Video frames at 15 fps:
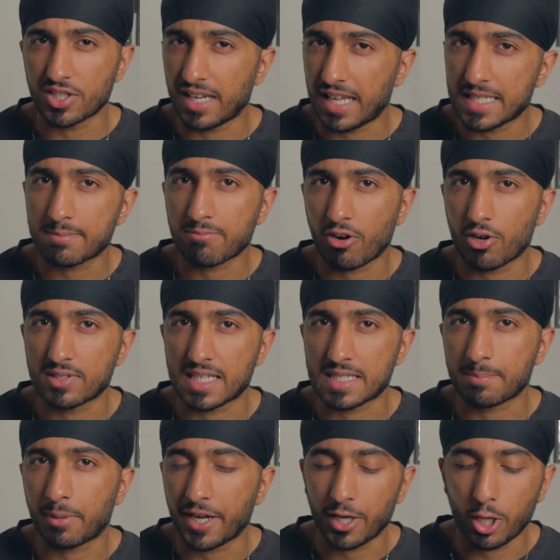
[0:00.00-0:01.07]
is
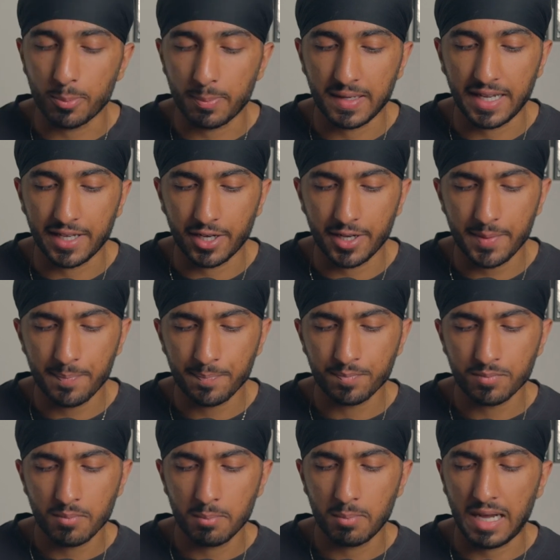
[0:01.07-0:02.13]
processed by OpenAI,
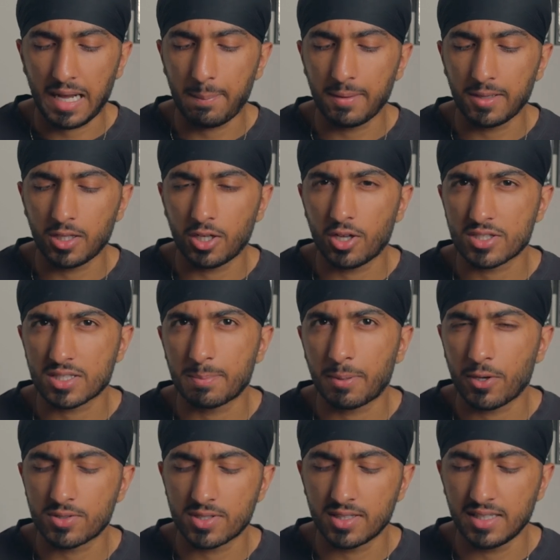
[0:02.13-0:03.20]
but Apple are
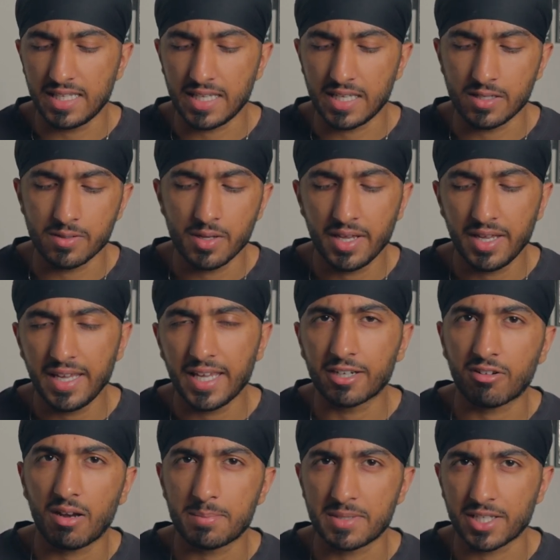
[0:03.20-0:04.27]
supposedly
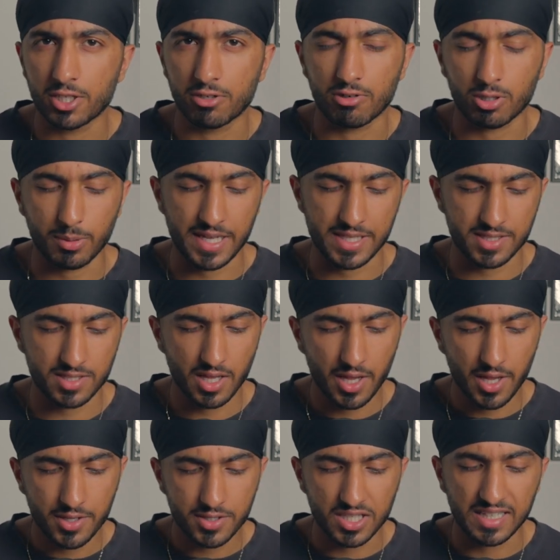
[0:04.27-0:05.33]
encrypting your requests
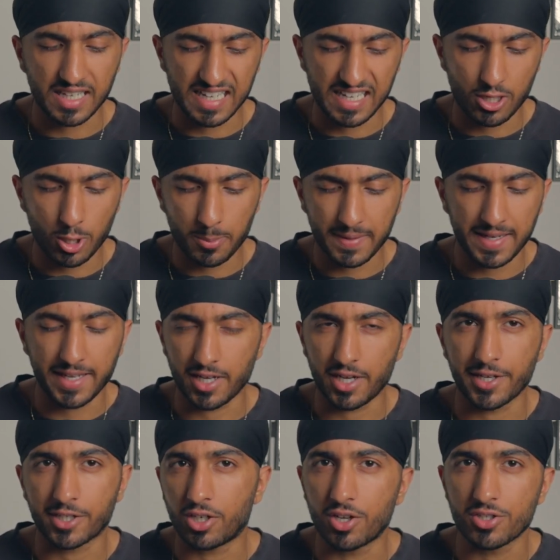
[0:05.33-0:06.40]
so that
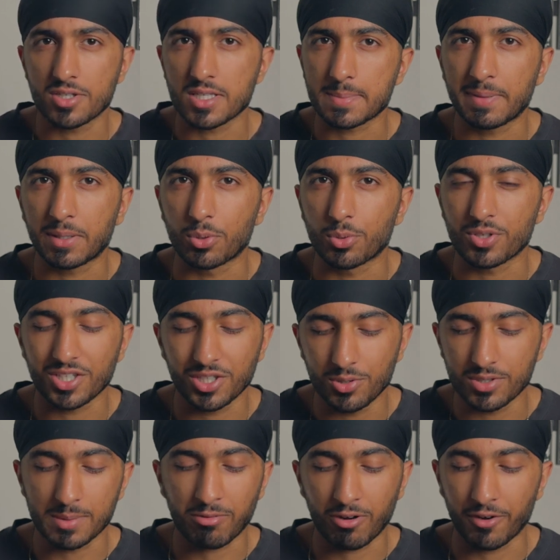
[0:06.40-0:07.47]
OpenAI can't just build
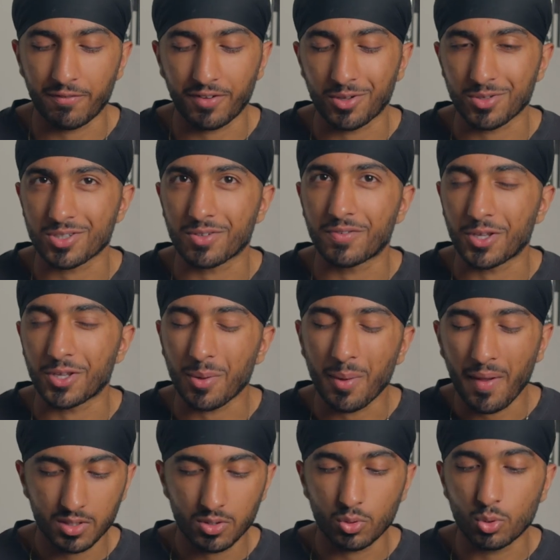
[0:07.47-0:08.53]
user profiles of you
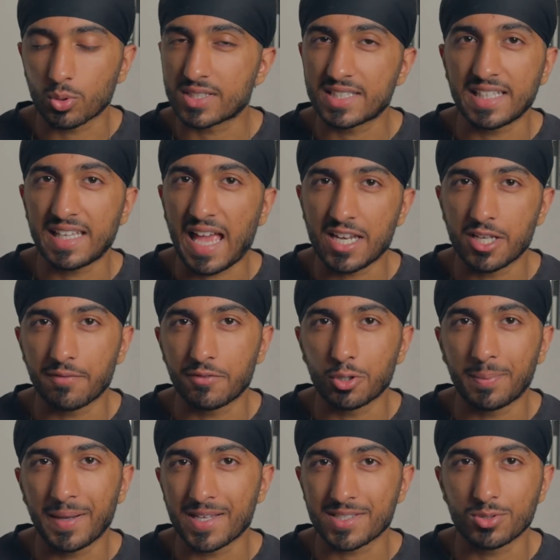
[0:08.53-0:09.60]
or see any of your
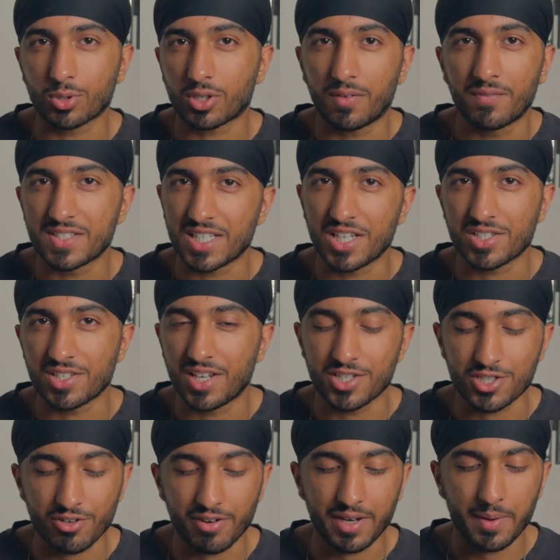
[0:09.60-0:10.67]
personal conversation
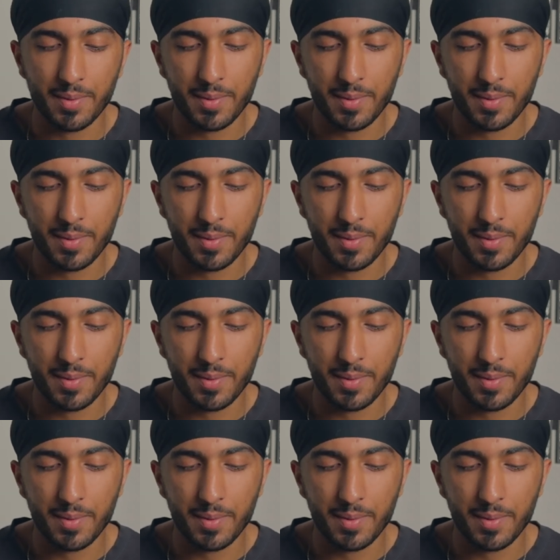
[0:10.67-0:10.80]
history.